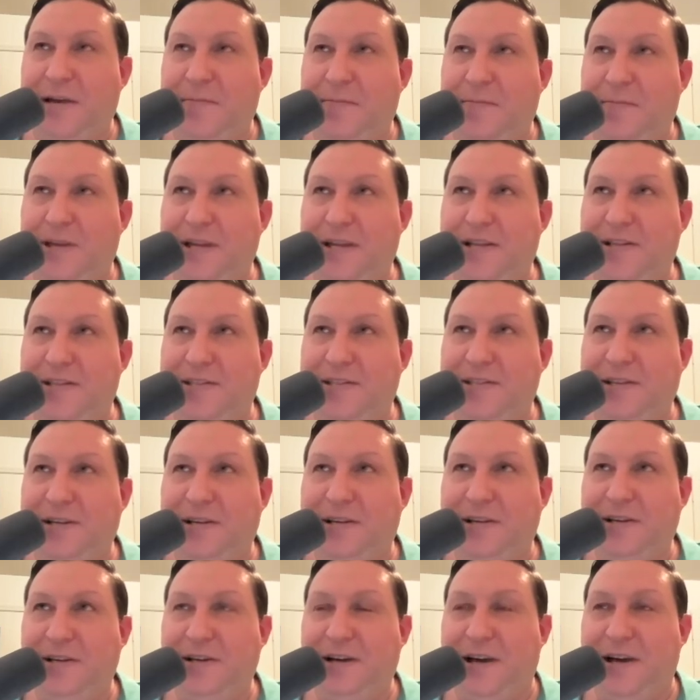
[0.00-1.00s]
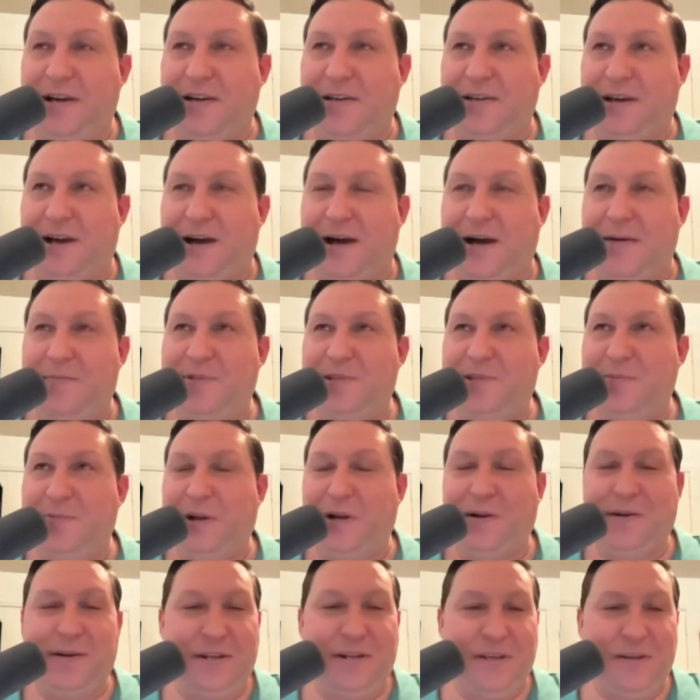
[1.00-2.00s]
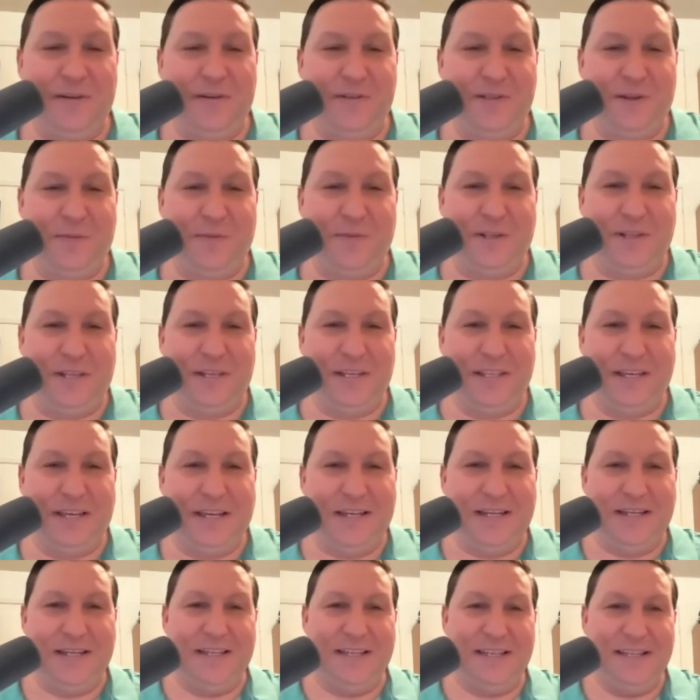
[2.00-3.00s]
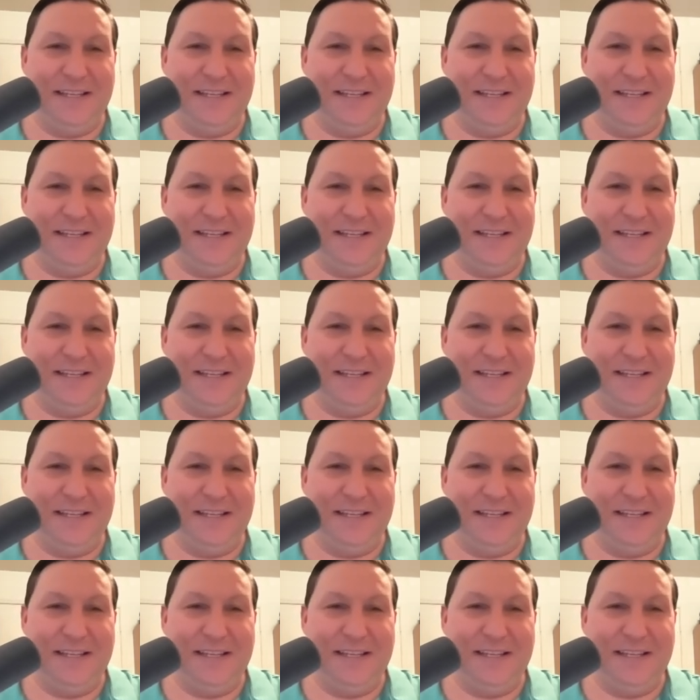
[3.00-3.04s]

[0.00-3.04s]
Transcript: Pizza, a Cops Parody or something like that.